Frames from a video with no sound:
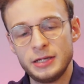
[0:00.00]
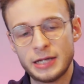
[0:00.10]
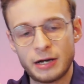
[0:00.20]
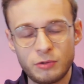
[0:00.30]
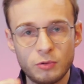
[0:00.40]

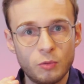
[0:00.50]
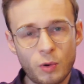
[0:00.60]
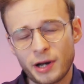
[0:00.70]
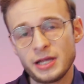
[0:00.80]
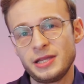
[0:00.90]
Now,
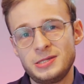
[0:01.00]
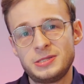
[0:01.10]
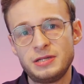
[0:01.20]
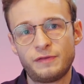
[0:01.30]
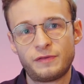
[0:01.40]
why are these
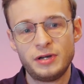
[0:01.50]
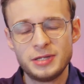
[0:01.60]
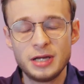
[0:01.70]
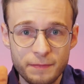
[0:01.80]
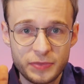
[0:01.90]

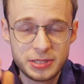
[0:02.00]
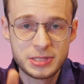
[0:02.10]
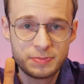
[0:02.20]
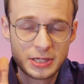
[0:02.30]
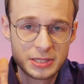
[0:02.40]
different? This
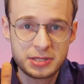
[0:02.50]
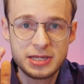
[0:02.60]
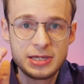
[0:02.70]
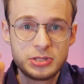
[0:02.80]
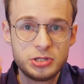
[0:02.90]
is because
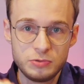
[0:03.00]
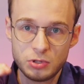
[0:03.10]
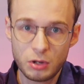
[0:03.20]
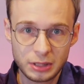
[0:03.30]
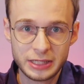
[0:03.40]
these do
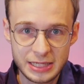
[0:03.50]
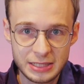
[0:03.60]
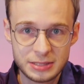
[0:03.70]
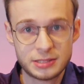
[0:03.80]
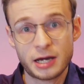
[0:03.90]
not
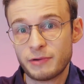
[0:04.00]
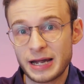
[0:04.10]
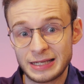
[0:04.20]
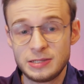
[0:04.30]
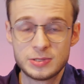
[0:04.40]
lead
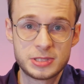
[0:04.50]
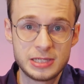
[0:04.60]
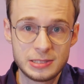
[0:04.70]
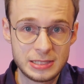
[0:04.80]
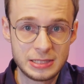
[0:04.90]
directly to
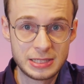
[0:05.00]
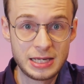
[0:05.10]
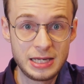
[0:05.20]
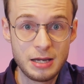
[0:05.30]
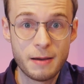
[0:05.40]

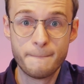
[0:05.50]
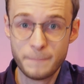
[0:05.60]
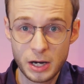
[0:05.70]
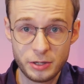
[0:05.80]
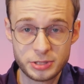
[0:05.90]
CCT,
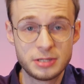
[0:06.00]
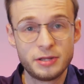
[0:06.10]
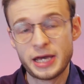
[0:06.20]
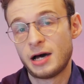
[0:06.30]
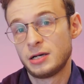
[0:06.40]
but
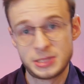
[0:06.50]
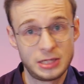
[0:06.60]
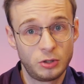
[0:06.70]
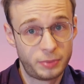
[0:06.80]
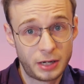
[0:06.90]
they are
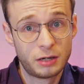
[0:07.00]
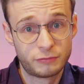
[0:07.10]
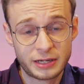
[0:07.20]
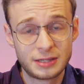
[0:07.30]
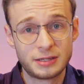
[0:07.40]
still part of
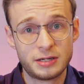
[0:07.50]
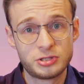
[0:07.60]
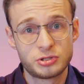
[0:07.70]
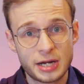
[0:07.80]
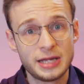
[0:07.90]

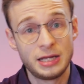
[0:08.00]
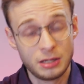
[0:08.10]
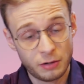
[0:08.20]
recognised training.